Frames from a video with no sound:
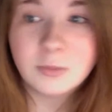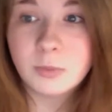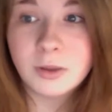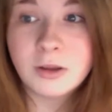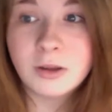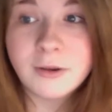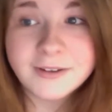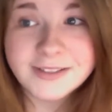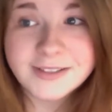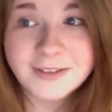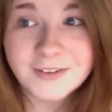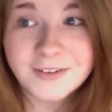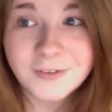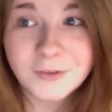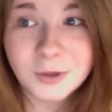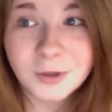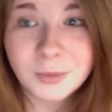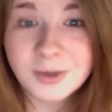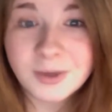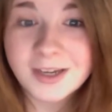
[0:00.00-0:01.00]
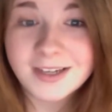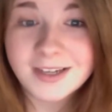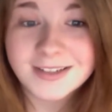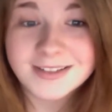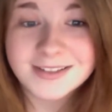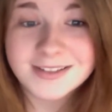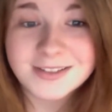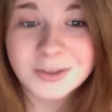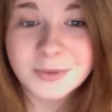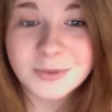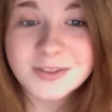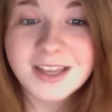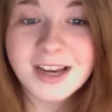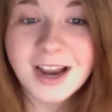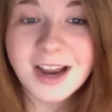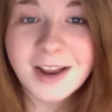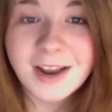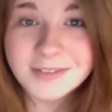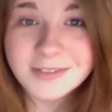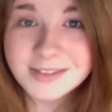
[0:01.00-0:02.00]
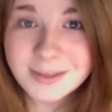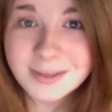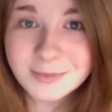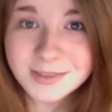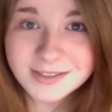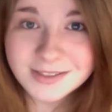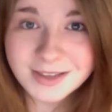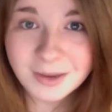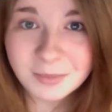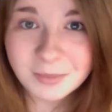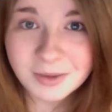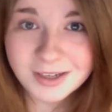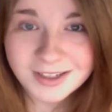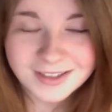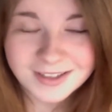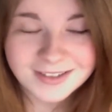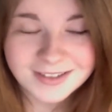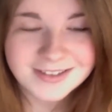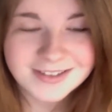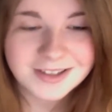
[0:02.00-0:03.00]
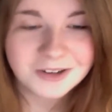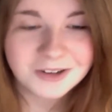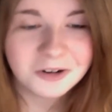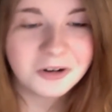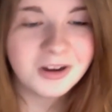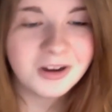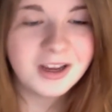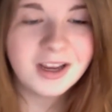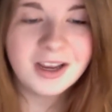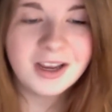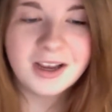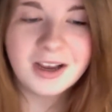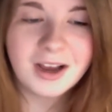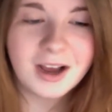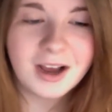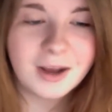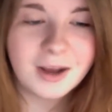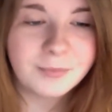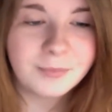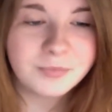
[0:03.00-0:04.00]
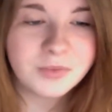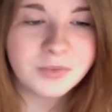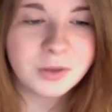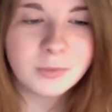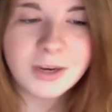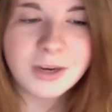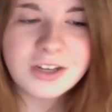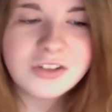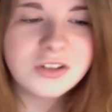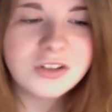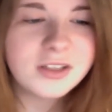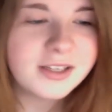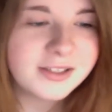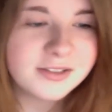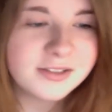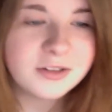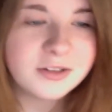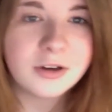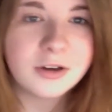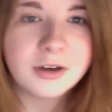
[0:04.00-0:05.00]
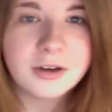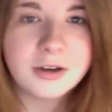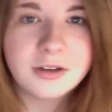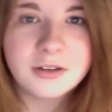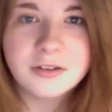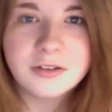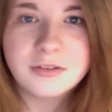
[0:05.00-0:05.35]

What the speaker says: always have different opinions. No one's going to have the same exact opinion. So, Rachel is good.